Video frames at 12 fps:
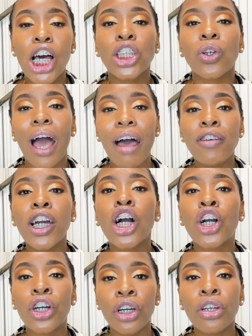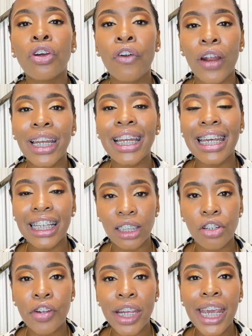So having a good credit
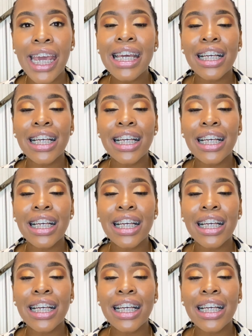history